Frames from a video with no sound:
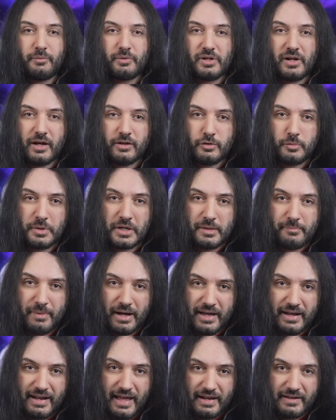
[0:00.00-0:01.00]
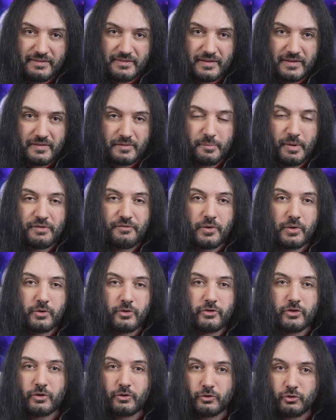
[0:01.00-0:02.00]
I would like to begin my analysis by
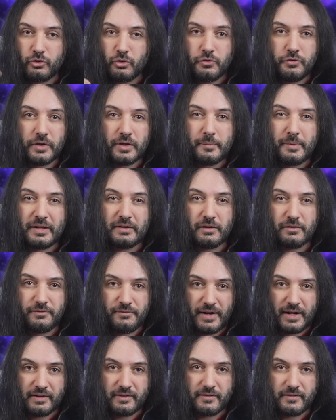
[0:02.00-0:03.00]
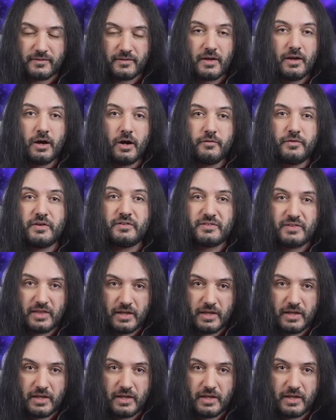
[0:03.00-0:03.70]
focusing on two fundamental factors of his